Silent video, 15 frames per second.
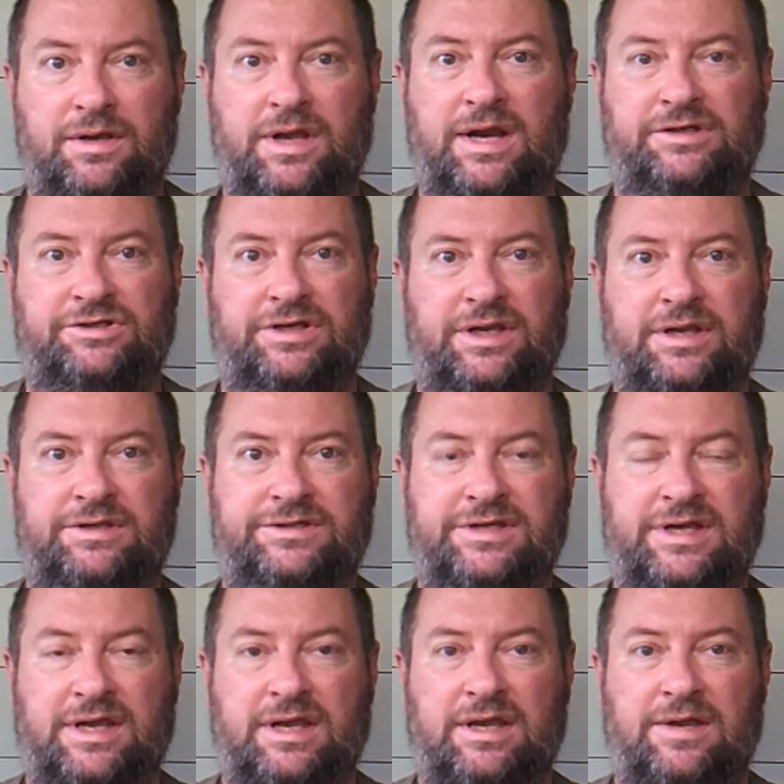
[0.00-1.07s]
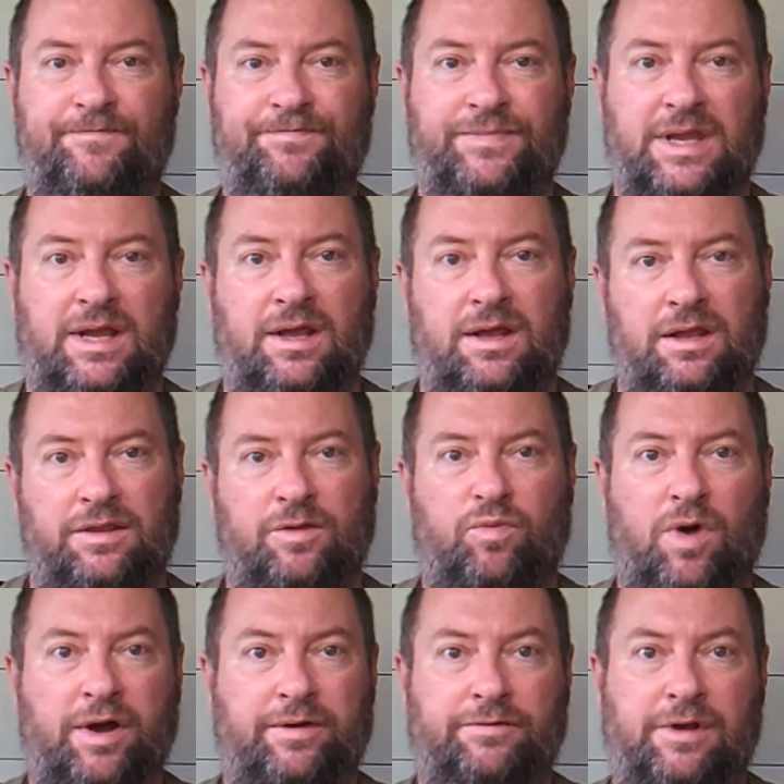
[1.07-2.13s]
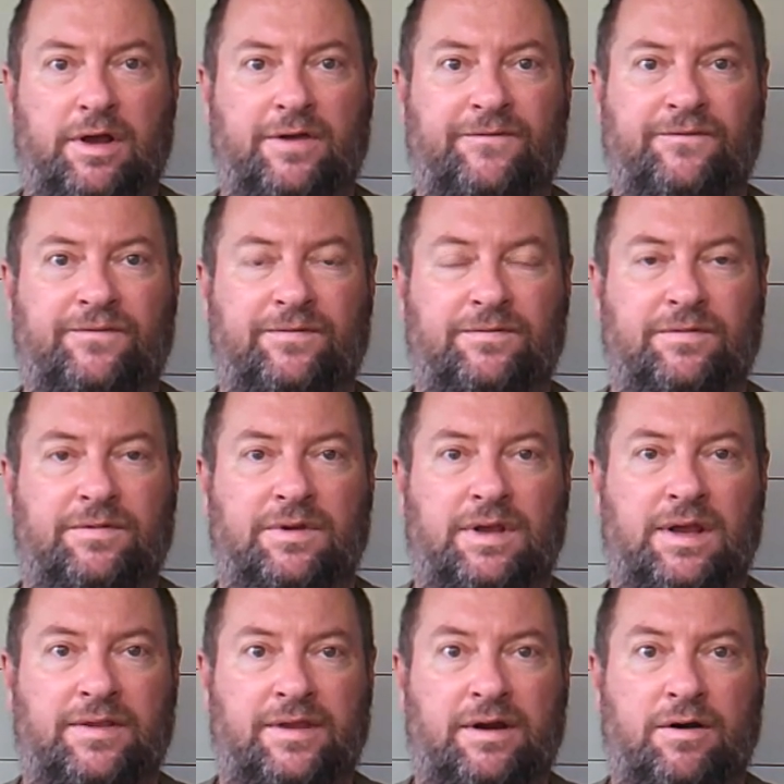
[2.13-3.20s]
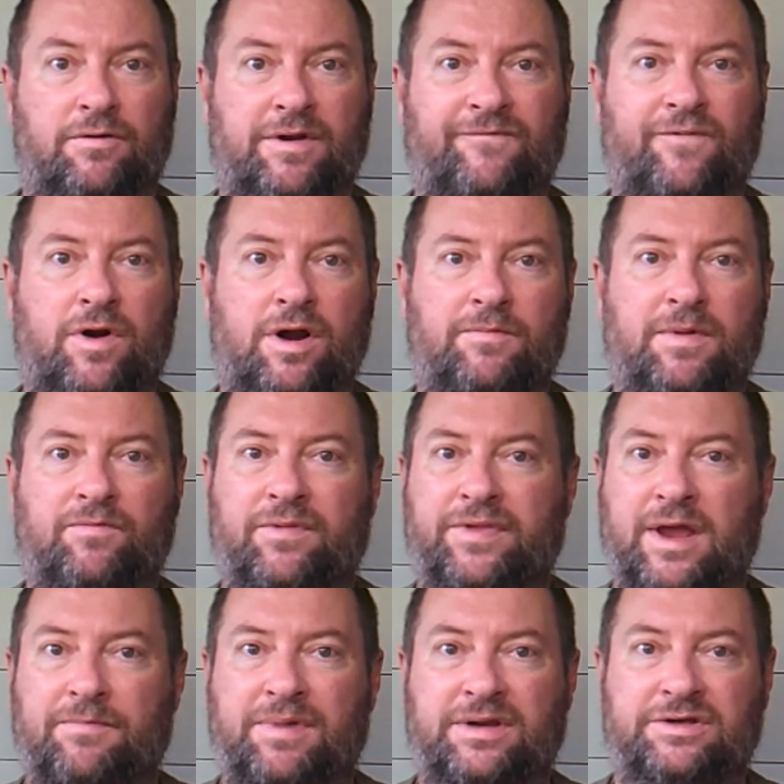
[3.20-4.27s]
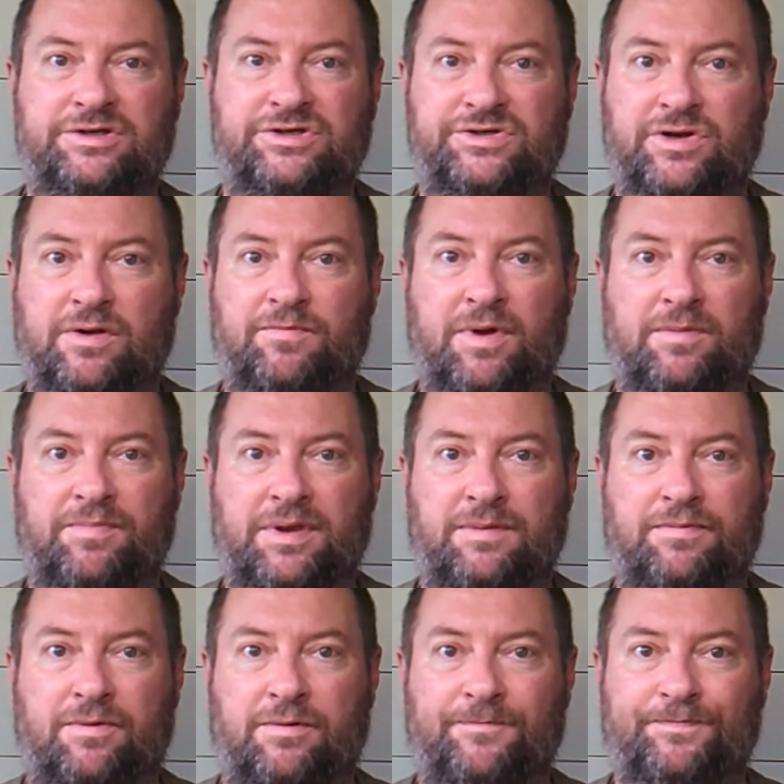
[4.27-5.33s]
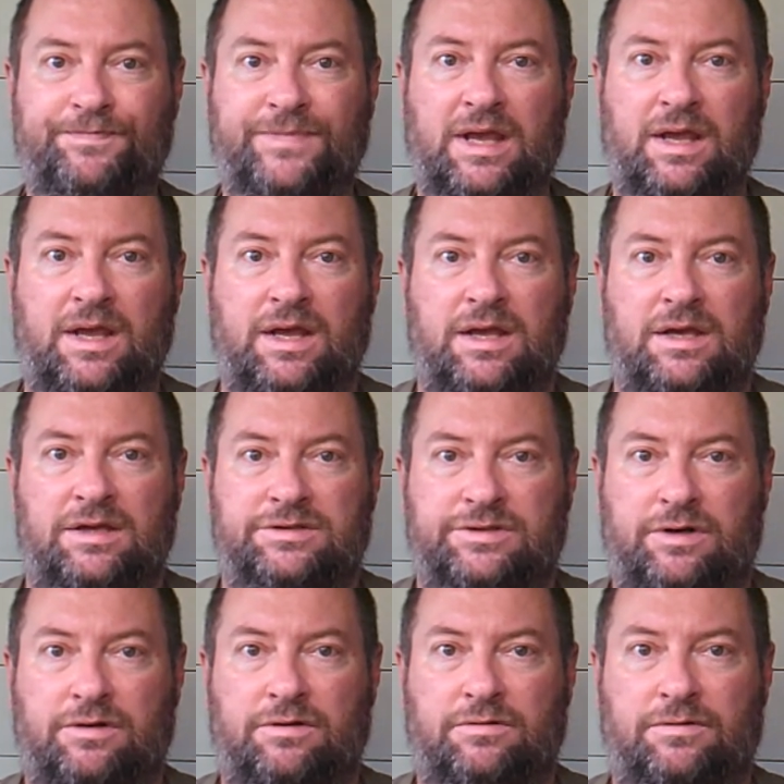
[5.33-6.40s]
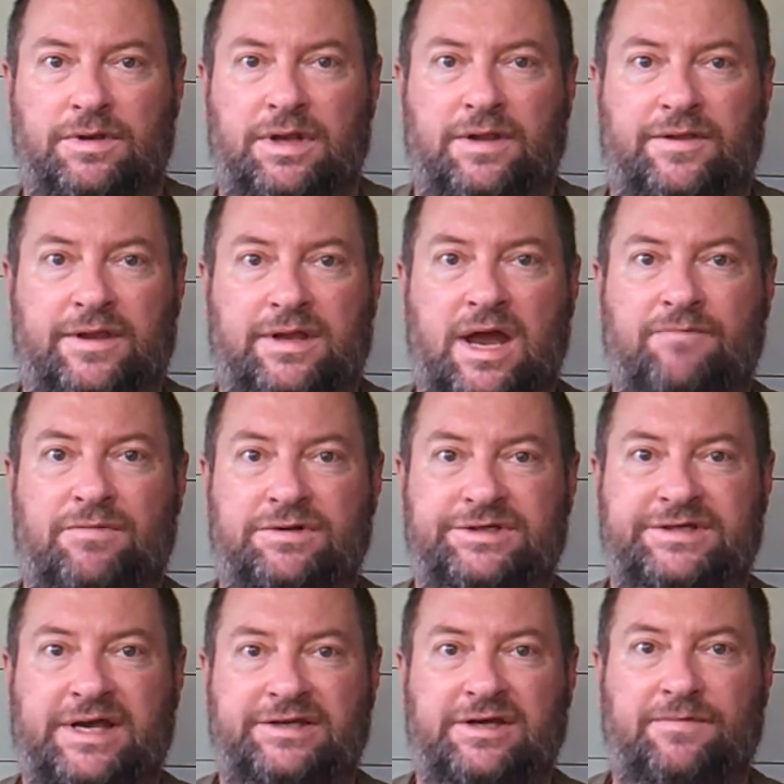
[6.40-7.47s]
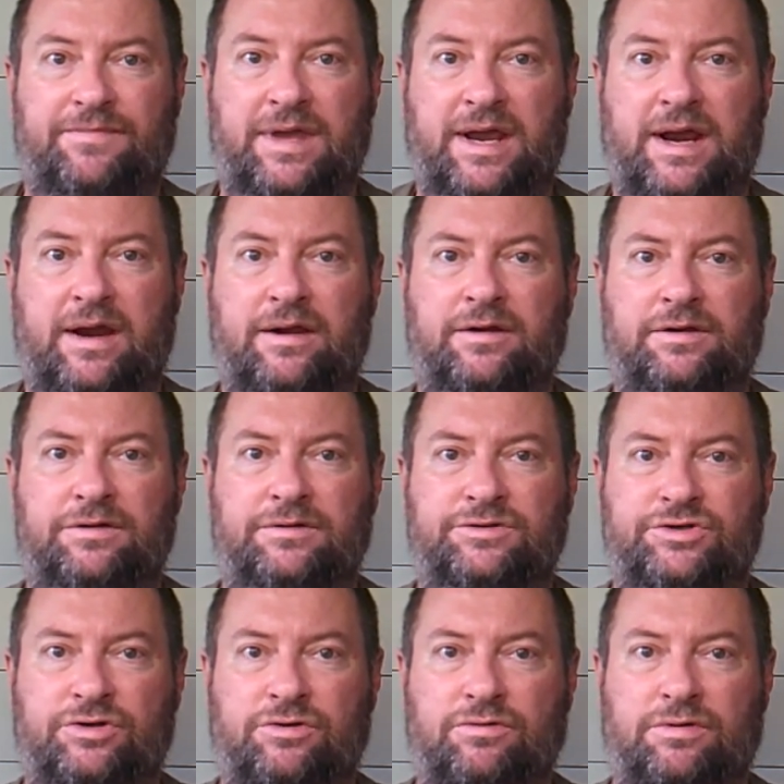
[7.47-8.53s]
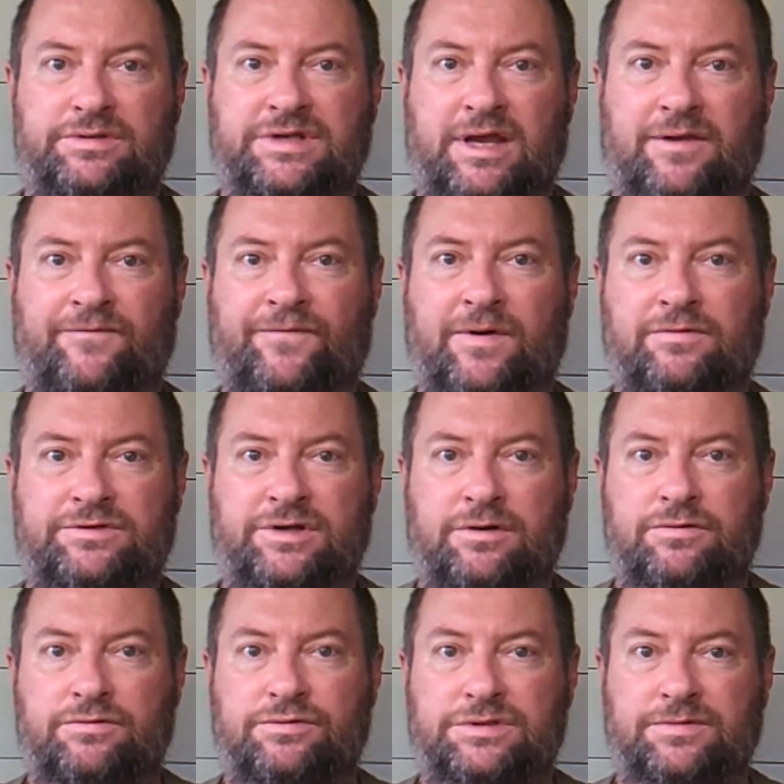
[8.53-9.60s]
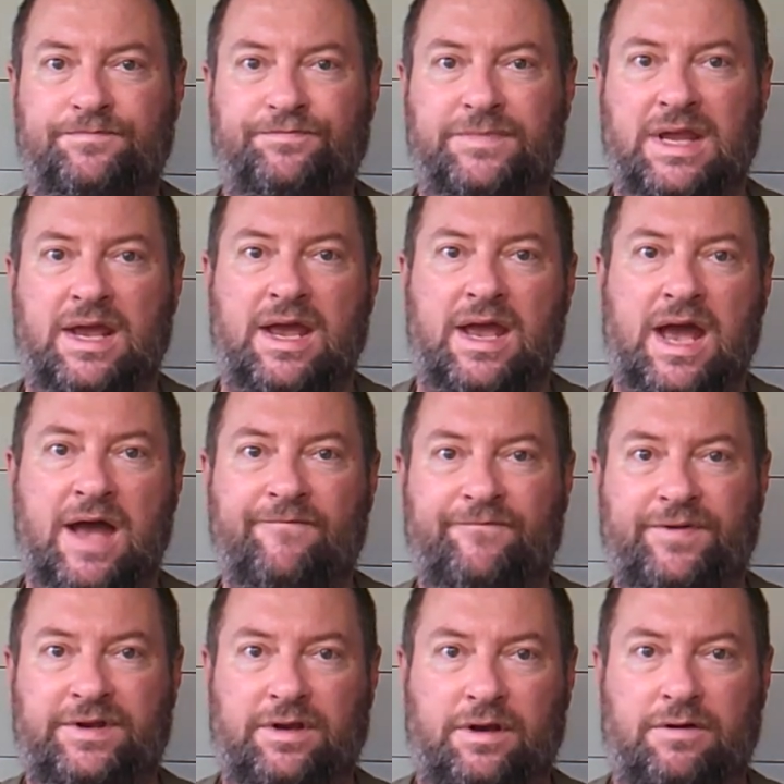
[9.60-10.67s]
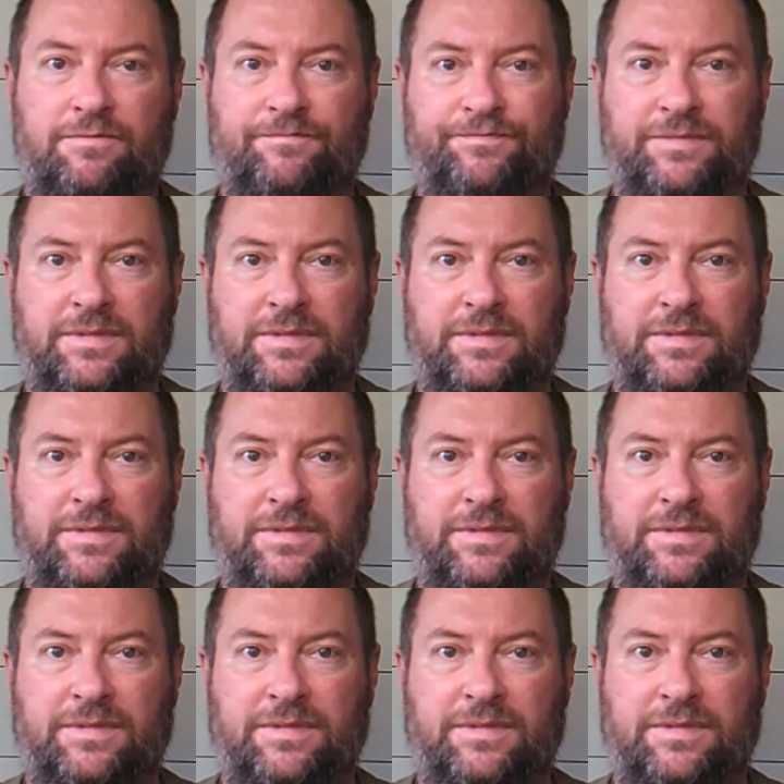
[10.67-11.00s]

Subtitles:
can actually see the wildlife in their own environment without being disturbed by people. So the camera is set up there to take photos and video